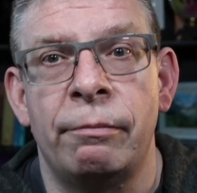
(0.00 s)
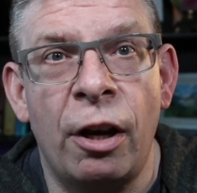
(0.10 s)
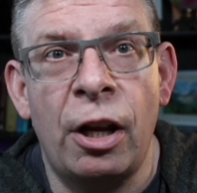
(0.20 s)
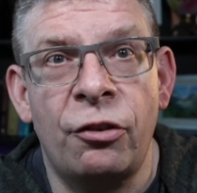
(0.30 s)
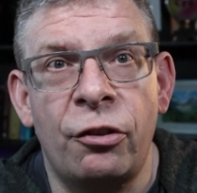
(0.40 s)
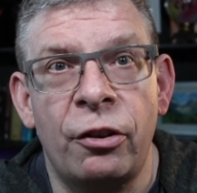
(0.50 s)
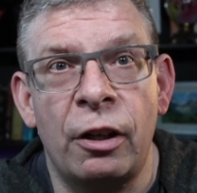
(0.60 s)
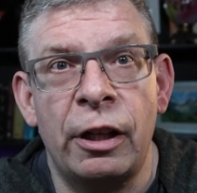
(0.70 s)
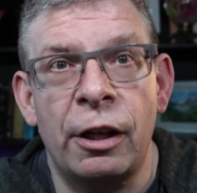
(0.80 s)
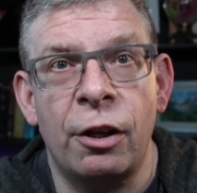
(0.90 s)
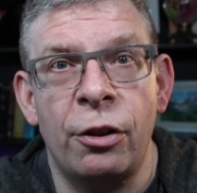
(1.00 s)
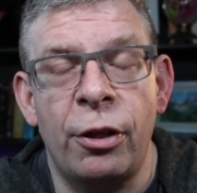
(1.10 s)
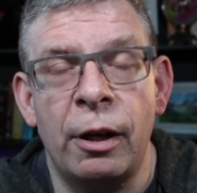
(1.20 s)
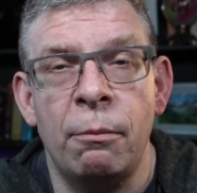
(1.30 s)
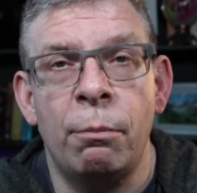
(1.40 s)
Not necessarily a
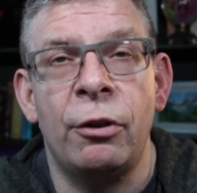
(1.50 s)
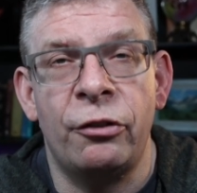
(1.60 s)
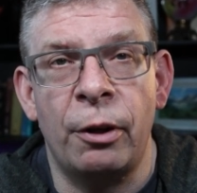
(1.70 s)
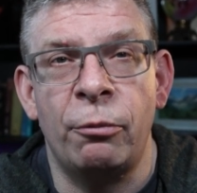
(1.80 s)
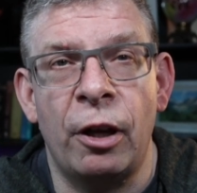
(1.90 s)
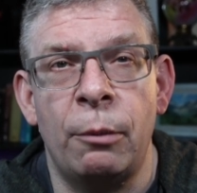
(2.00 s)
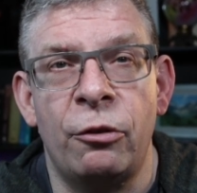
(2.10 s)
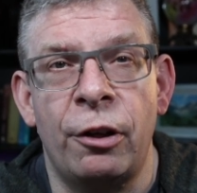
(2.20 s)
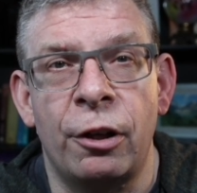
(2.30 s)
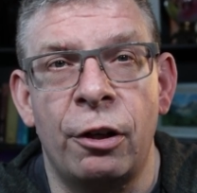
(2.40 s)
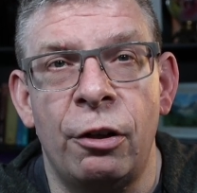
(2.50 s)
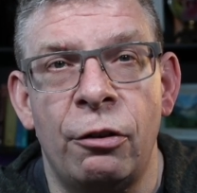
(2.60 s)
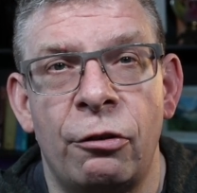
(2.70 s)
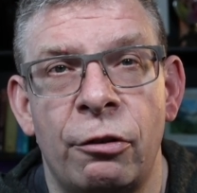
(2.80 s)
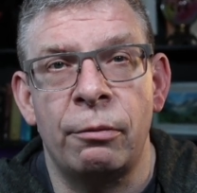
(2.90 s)
good thing, but sometimes it
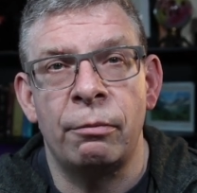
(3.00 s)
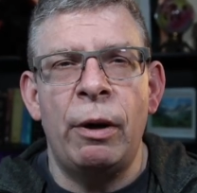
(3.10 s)
occurs.